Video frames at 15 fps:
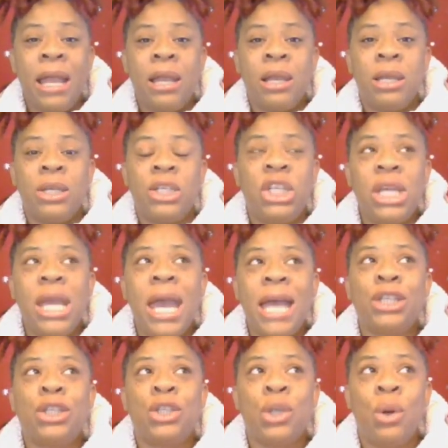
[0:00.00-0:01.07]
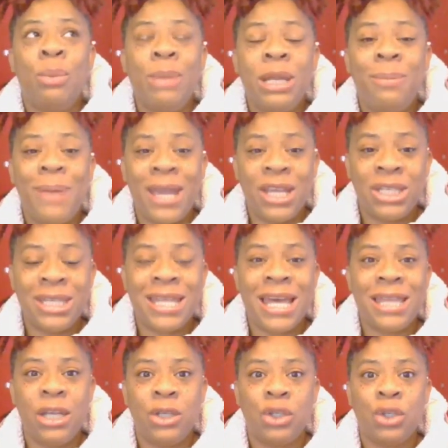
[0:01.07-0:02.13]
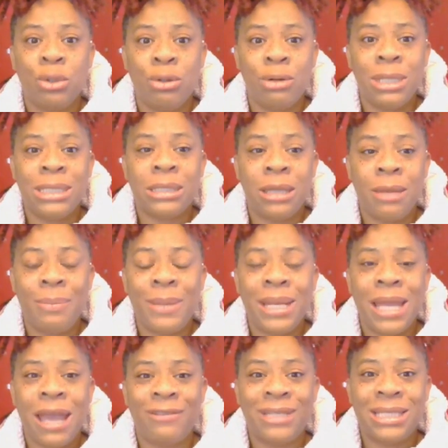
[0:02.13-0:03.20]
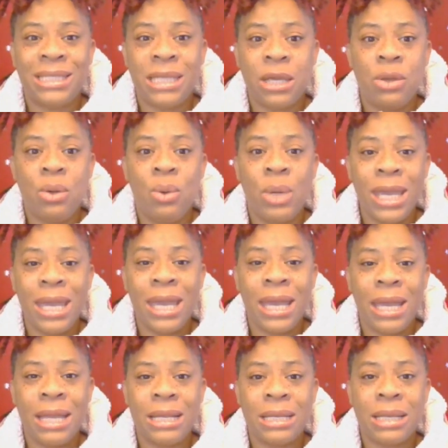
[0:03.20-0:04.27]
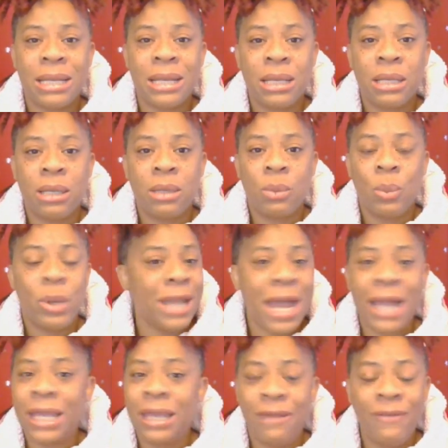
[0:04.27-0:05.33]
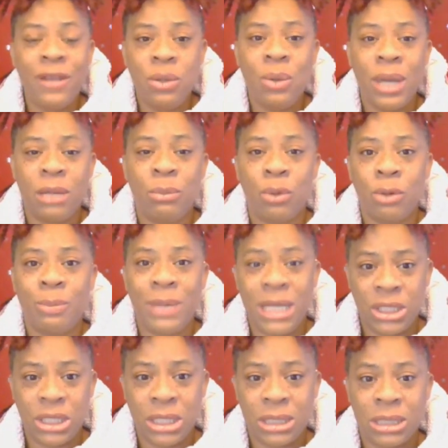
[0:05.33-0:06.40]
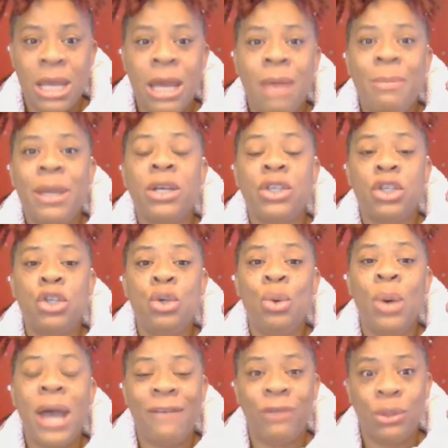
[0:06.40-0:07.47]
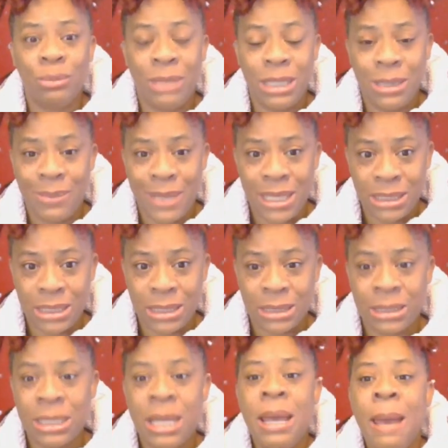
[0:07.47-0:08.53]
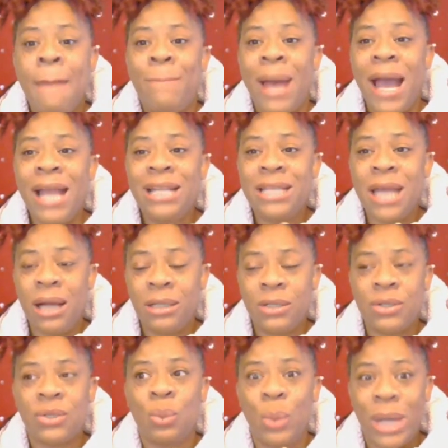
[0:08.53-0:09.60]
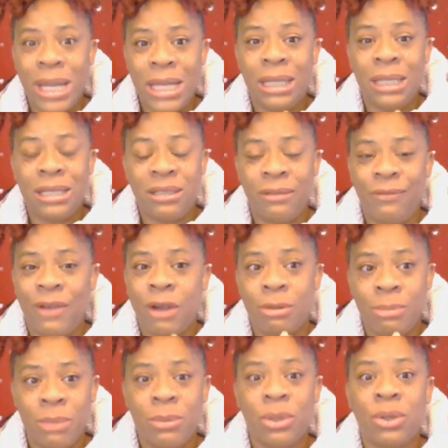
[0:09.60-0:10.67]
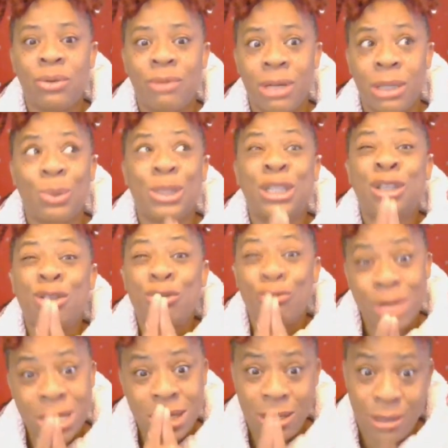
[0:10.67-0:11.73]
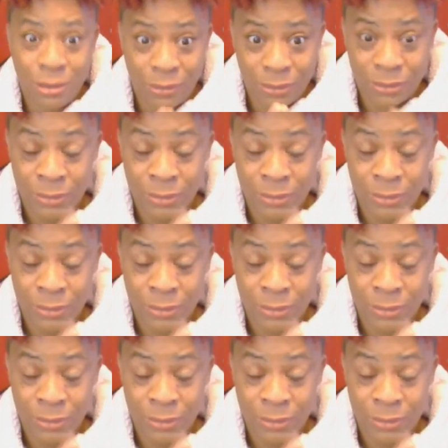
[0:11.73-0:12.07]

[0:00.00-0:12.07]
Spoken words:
she has so many patients that the insurance company have to say, you can't, we're not giving you any more patients because you have too many patients. My doctor's waiting list, if I remember correctly, was 3 years.